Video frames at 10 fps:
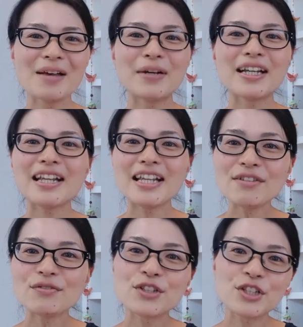But
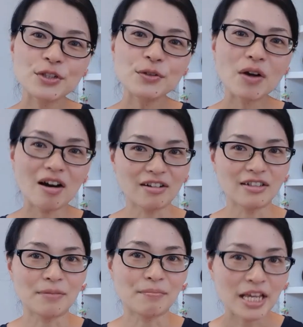if you
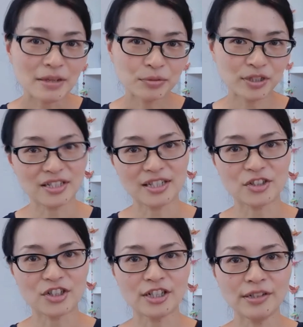are the main
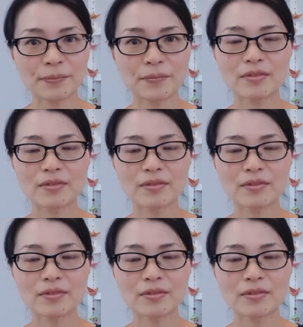presenter